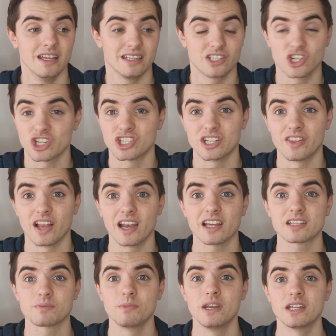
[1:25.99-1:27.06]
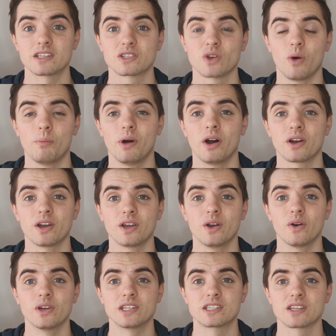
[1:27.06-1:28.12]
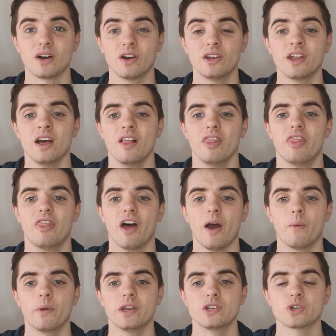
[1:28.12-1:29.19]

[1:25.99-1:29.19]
Just in the last minute, Scott Parker got his side that win.